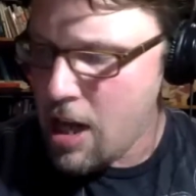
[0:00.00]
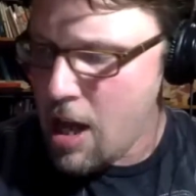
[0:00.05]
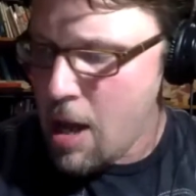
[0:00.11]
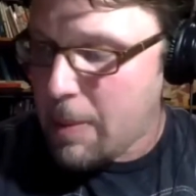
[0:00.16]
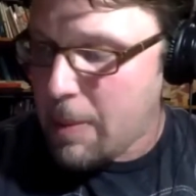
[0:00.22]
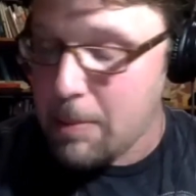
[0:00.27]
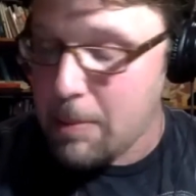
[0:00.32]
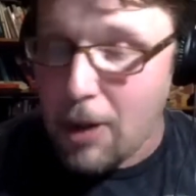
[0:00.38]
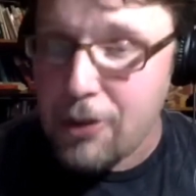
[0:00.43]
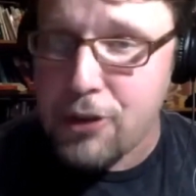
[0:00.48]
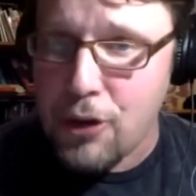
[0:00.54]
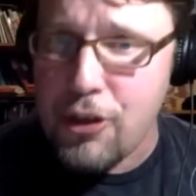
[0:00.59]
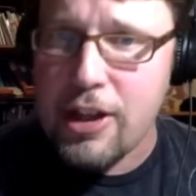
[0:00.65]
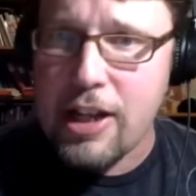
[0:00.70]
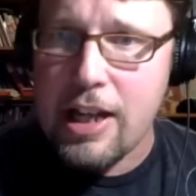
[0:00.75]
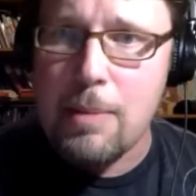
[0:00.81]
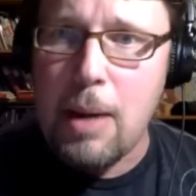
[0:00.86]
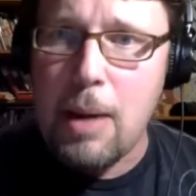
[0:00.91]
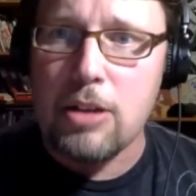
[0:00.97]
But I'm also
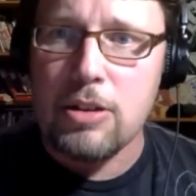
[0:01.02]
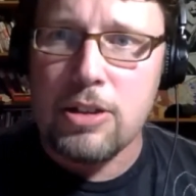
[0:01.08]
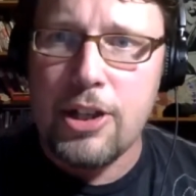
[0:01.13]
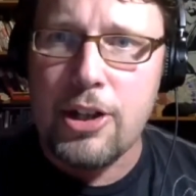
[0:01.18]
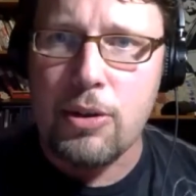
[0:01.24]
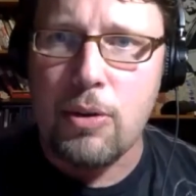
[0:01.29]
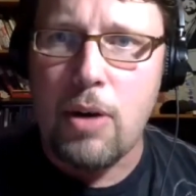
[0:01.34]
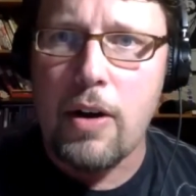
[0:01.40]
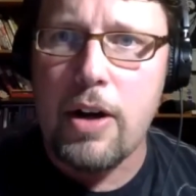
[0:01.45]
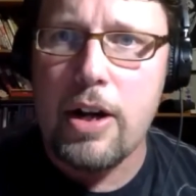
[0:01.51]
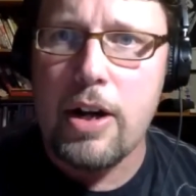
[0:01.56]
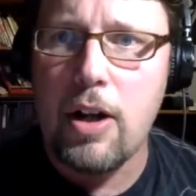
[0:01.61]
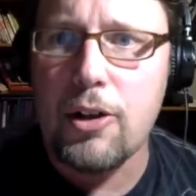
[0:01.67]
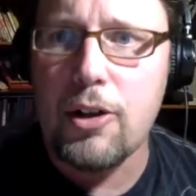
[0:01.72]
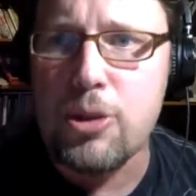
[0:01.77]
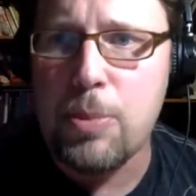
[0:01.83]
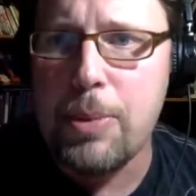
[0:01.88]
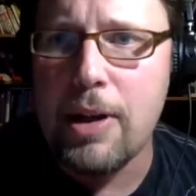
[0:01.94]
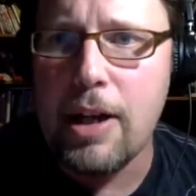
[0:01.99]
thinking about literary and
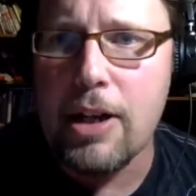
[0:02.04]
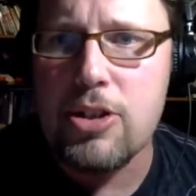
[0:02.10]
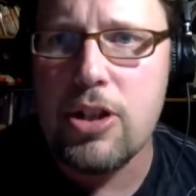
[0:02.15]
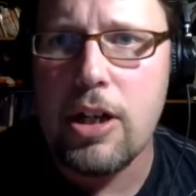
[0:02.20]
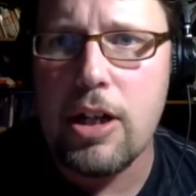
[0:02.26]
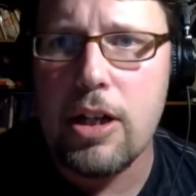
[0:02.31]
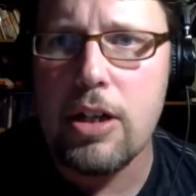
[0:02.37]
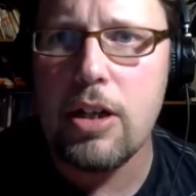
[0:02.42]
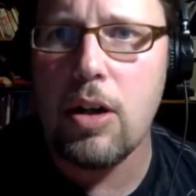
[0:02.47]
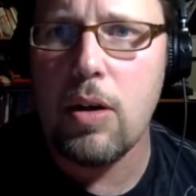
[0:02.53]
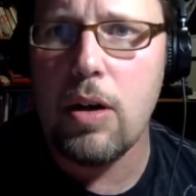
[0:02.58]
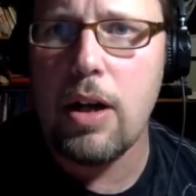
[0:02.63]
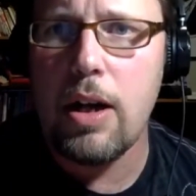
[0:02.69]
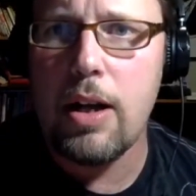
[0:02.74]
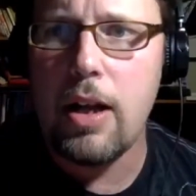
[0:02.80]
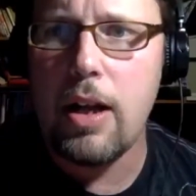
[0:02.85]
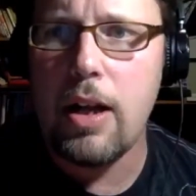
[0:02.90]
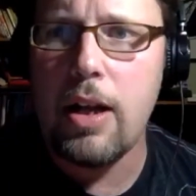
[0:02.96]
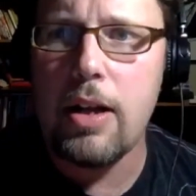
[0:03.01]
cultural production. And, you know,
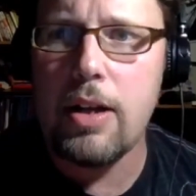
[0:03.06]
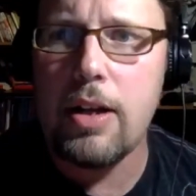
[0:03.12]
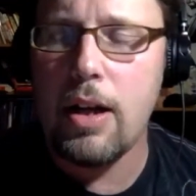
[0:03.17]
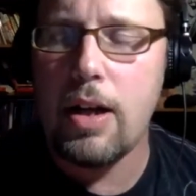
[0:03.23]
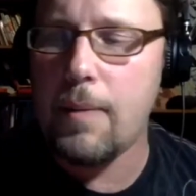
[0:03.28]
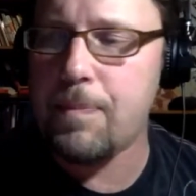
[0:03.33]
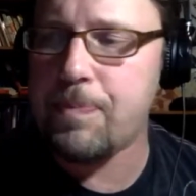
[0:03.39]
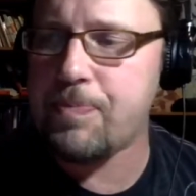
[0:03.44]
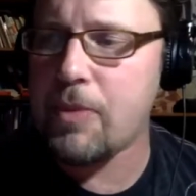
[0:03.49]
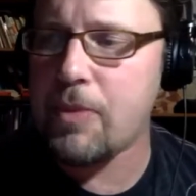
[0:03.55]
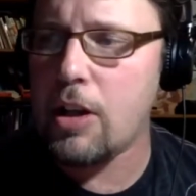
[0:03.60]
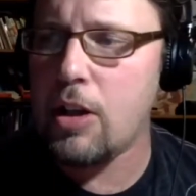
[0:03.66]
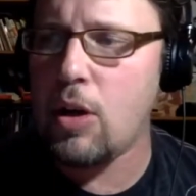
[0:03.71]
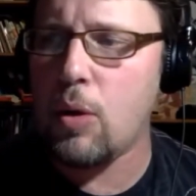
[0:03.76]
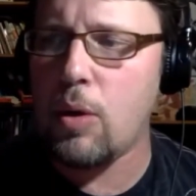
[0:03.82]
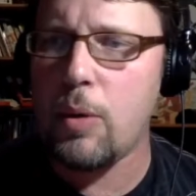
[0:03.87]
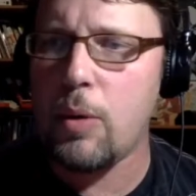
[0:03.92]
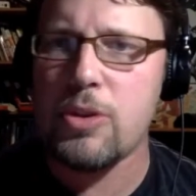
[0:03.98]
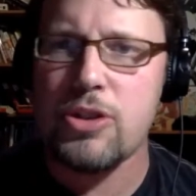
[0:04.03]

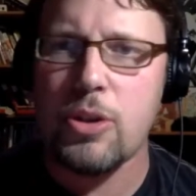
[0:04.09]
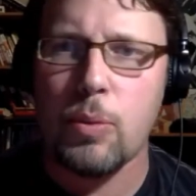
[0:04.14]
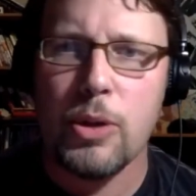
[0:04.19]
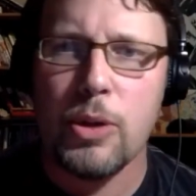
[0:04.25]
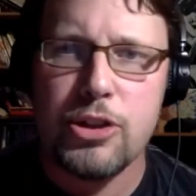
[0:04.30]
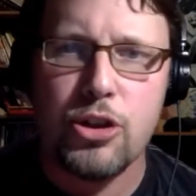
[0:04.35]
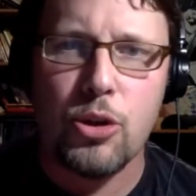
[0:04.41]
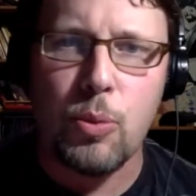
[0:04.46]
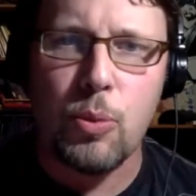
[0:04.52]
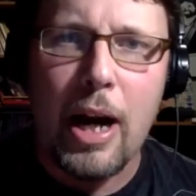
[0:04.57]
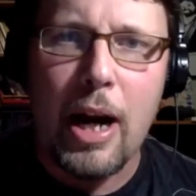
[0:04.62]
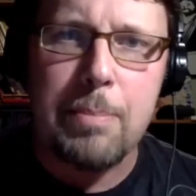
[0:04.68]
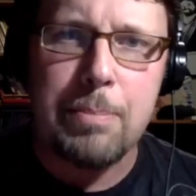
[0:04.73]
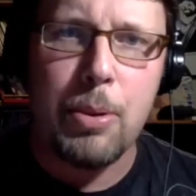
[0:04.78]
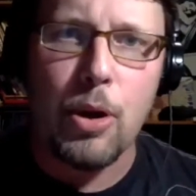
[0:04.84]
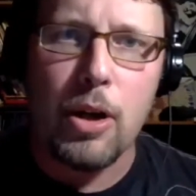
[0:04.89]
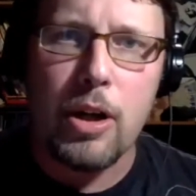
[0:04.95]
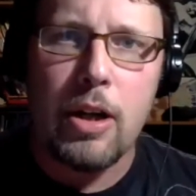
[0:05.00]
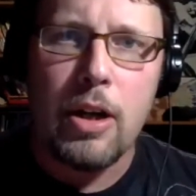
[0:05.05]
it was a Richard Wright
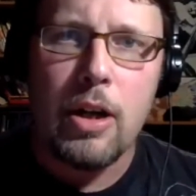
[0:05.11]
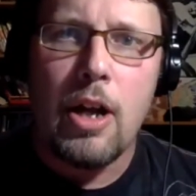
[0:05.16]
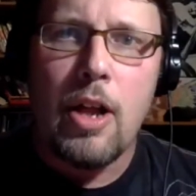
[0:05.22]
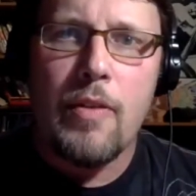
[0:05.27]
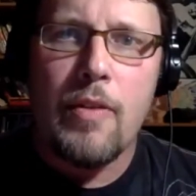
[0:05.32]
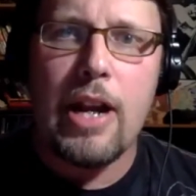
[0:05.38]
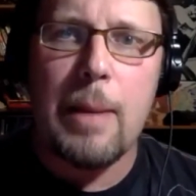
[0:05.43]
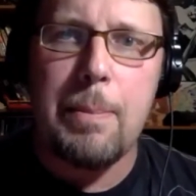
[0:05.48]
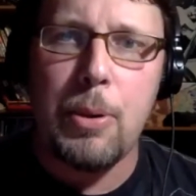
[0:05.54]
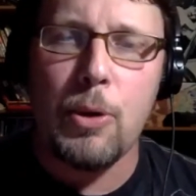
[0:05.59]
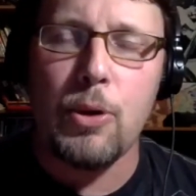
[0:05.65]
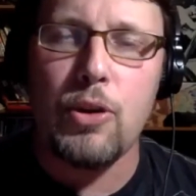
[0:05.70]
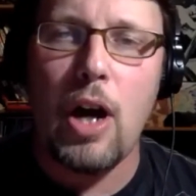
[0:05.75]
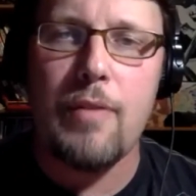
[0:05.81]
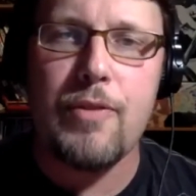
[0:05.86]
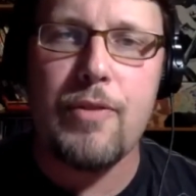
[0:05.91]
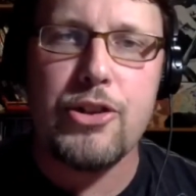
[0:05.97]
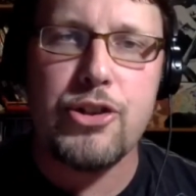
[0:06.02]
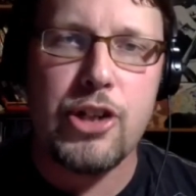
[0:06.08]
book that I pulled
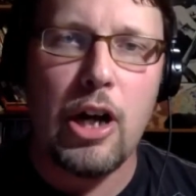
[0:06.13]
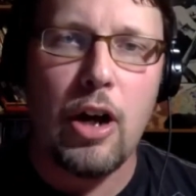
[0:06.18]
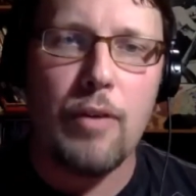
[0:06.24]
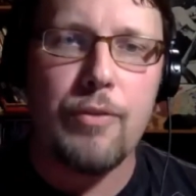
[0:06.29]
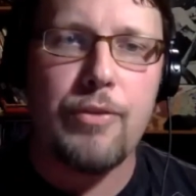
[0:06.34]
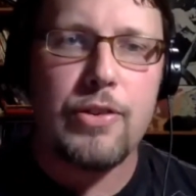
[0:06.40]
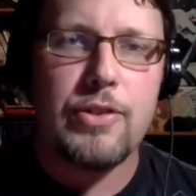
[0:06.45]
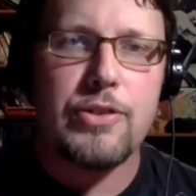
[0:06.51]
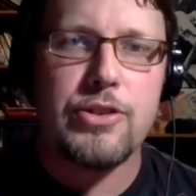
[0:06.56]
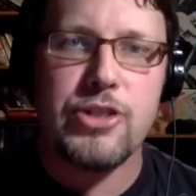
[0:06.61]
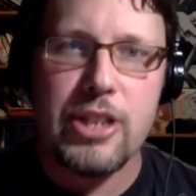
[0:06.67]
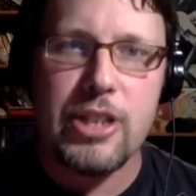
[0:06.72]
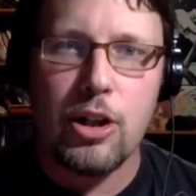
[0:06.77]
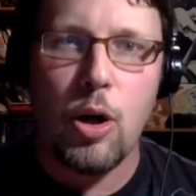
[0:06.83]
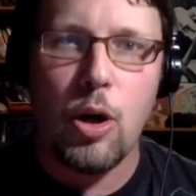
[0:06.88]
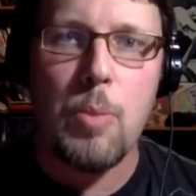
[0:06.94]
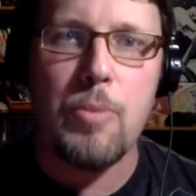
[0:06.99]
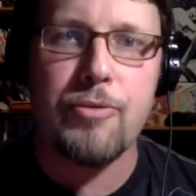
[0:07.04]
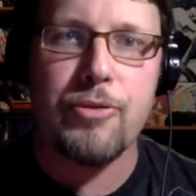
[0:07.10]
off the shelf, sick
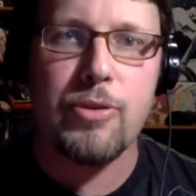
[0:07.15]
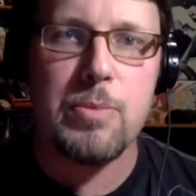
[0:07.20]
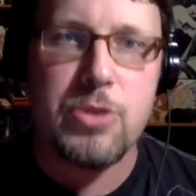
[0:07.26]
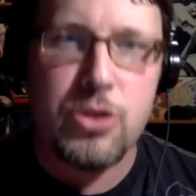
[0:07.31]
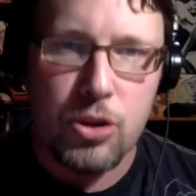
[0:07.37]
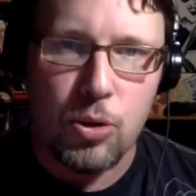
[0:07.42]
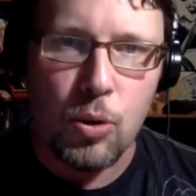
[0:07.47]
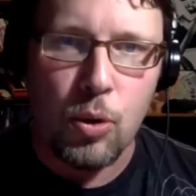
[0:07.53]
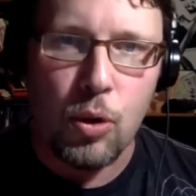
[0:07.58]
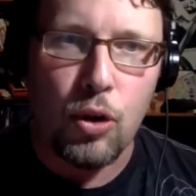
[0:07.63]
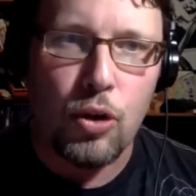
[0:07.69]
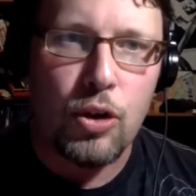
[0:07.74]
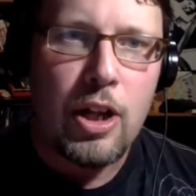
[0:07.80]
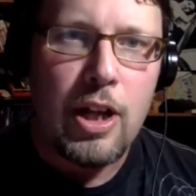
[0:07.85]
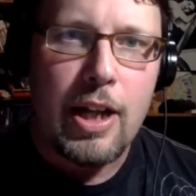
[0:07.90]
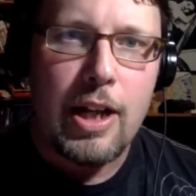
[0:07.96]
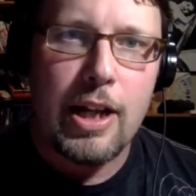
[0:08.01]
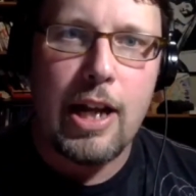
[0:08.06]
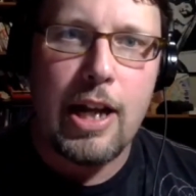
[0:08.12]
home from school
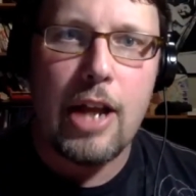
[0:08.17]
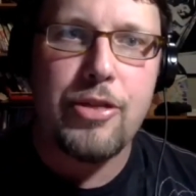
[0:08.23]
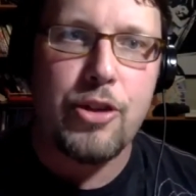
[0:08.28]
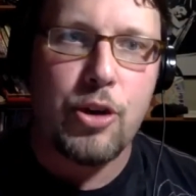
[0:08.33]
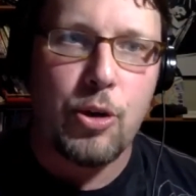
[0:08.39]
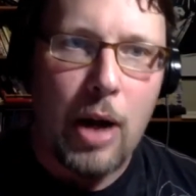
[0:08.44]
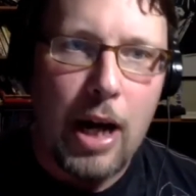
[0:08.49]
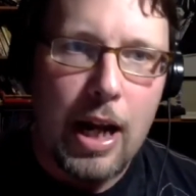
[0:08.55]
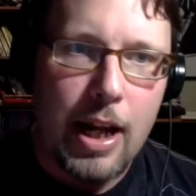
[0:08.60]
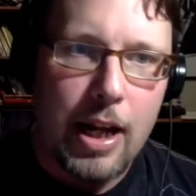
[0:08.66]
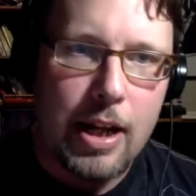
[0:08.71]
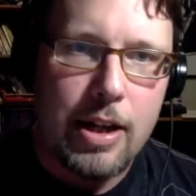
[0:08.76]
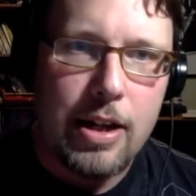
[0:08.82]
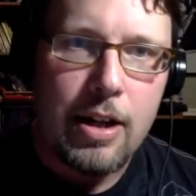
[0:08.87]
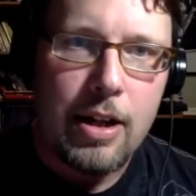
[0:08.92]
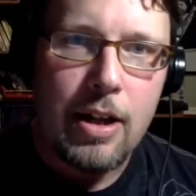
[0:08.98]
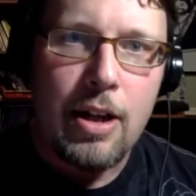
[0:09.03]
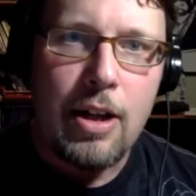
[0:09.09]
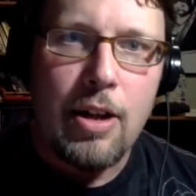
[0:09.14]
in eighth
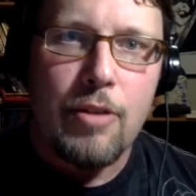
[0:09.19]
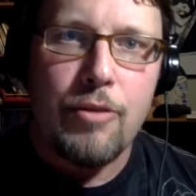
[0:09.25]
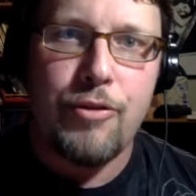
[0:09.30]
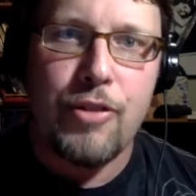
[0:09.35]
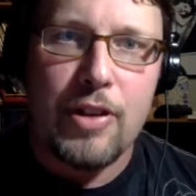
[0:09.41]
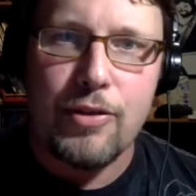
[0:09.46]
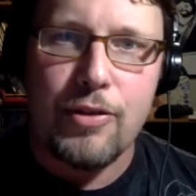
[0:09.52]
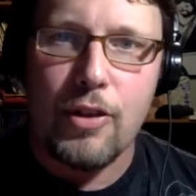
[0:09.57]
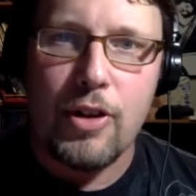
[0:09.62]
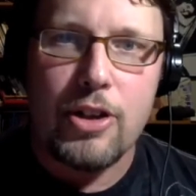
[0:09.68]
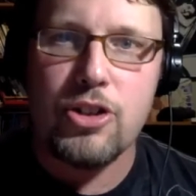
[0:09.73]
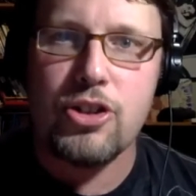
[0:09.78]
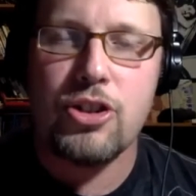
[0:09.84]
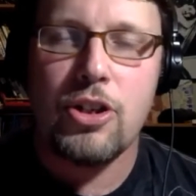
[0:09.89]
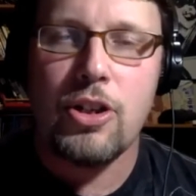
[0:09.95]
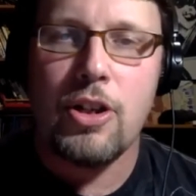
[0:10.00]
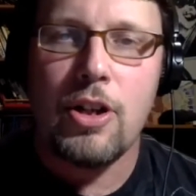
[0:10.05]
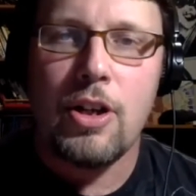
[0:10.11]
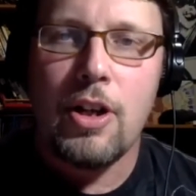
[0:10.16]
grade, feverish,